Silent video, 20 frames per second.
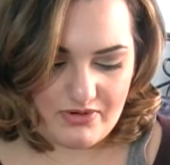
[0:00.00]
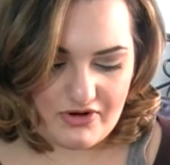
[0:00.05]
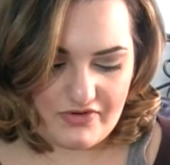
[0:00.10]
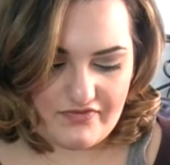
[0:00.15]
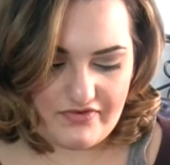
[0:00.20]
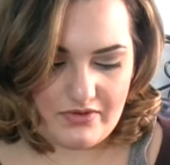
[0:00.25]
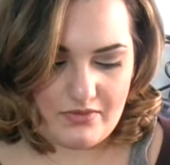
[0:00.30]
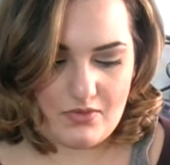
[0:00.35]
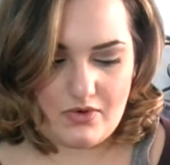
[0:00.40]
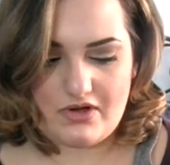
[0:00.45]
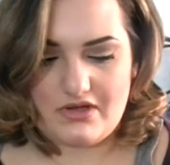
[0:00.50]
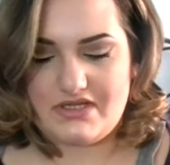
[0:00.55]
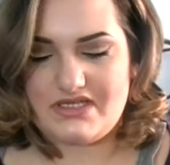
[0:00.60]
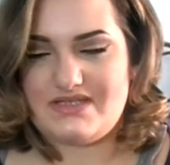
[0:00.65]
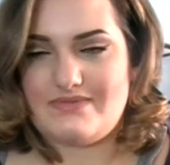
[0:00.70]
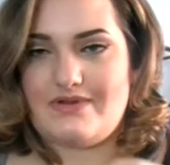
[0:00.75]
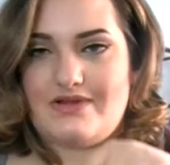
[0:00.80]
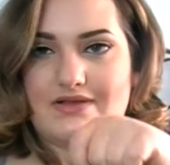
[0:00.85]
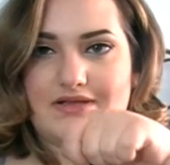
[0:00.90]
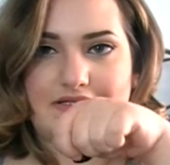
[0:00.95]
perfume oils
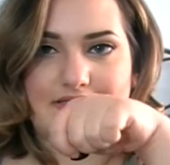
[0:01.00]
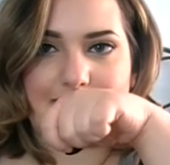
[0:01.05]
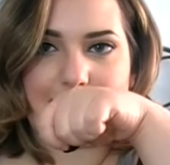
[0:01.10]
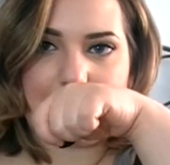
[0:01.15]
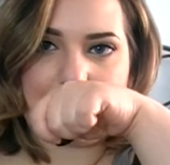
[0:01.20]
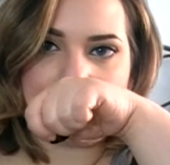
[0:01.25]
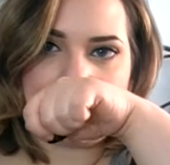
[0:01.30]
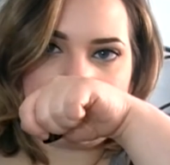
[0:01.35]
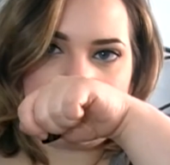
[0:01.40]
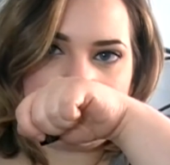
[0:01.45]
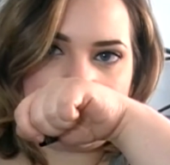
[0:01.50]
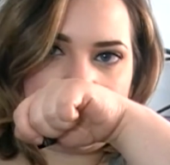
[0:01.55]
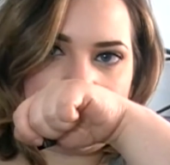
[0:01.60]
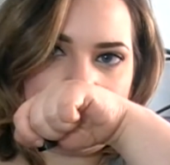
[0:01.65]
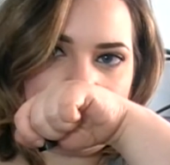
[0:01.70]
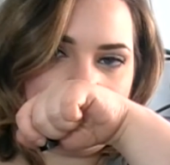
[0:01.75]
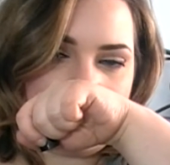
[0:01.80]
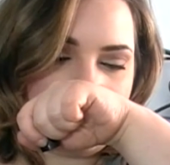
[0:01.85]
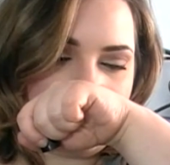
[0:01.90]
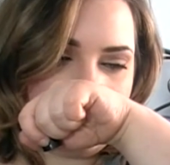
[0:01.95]
smell exactly the
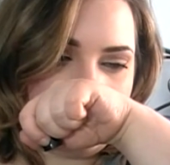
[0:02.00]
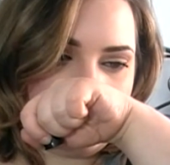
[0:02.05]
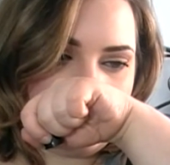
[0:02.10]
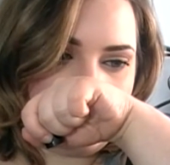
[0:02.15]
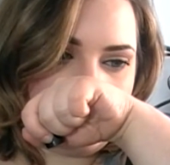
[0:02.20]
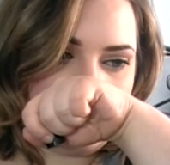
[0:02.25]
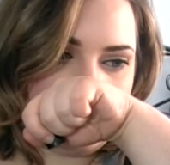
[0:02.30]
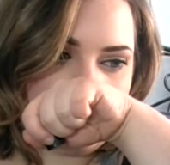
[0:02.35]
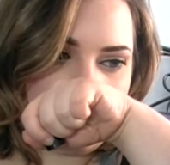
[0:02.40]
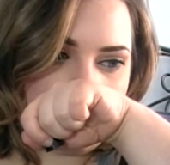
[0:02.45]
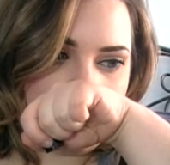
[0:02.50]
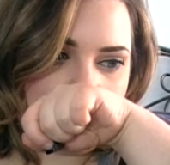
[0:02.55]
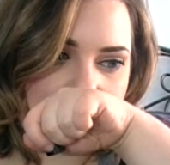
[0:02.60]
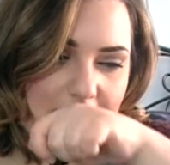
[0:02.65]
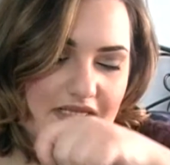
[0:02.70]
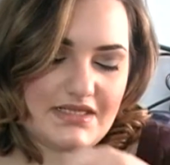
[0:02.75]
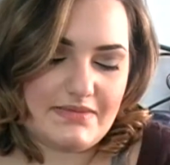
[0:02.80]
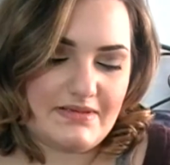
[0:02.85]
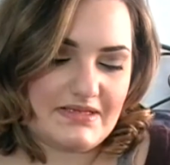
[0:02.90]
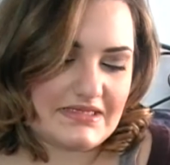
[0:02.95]
same.
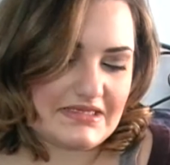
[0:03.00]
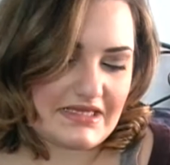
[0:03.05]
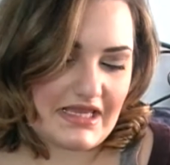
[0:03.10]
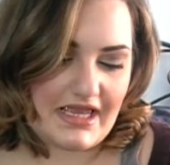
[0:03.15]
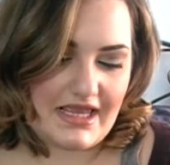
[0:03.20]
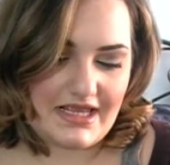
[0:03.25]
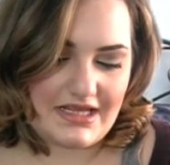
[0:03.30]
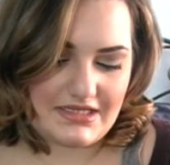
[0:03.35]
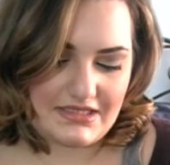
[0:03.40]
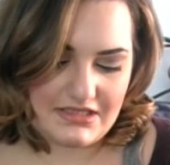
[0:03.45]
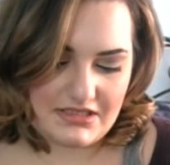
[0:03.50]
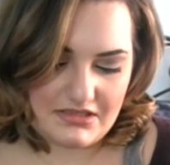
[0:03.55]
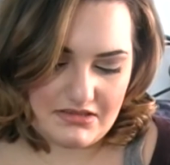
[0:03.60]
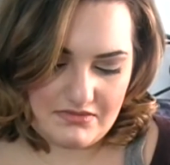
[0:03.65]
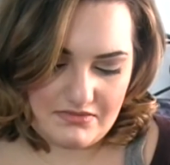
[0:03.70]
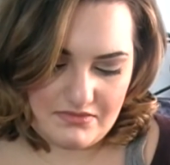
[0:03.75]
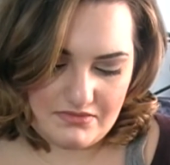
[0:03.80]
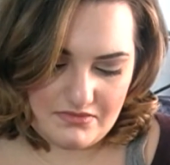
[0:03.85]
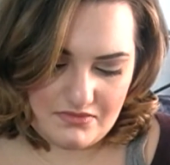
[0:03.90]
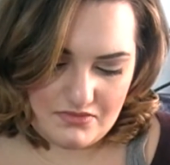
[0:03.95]
It smells nice.
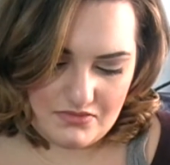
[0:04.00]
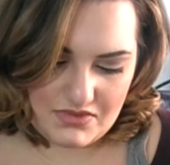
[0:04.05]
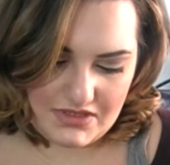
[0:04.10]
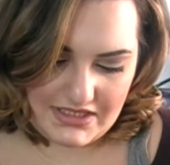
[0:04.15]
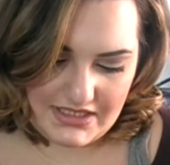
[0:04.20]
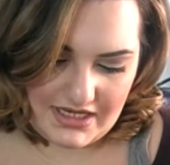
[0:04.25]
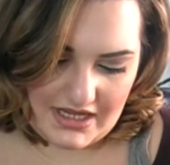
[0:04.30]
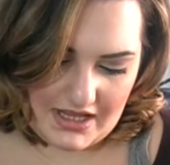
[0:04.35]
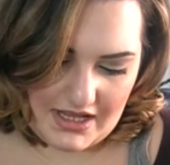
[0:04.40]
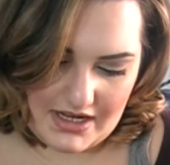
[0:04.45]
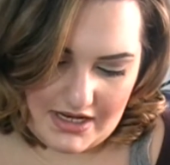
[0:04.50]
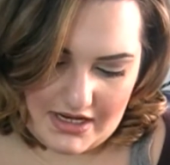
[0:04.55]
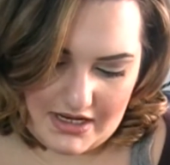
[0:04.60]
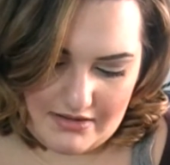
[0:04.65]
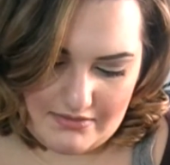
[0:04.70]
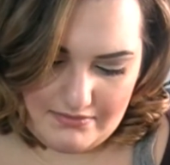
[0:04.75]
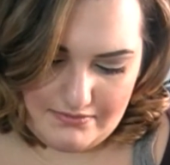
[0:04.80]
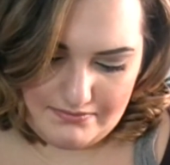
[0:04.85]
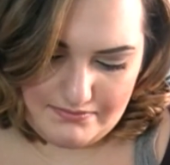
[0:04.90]
What's it got in it?